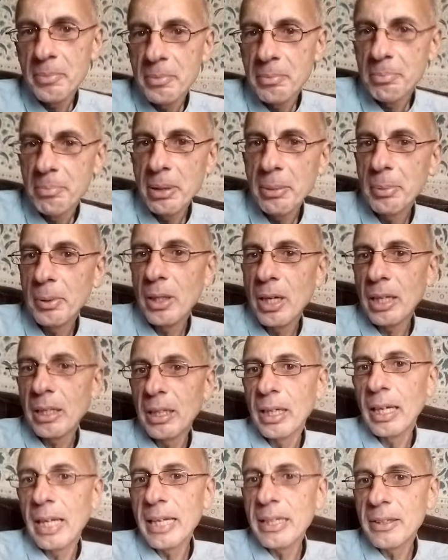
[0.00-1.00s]
people are not going
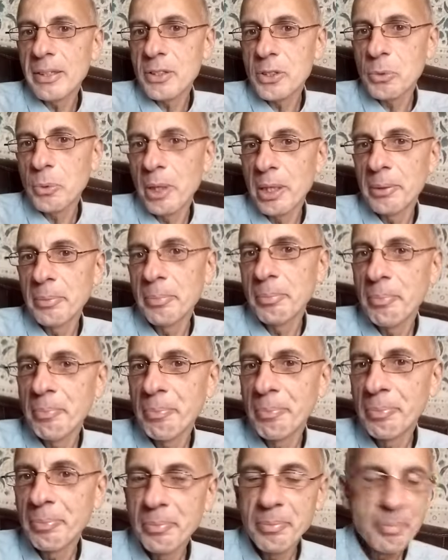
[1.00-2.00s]
to like this one,
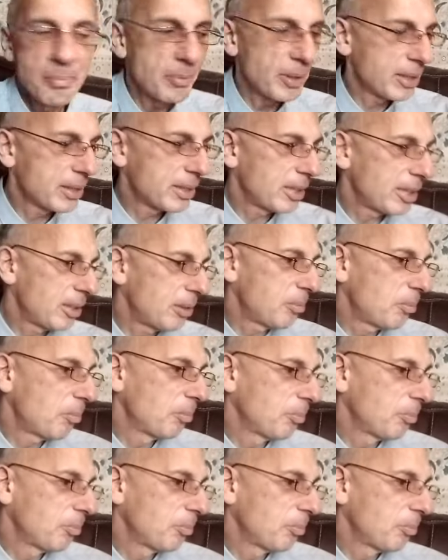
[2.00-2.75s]
but um,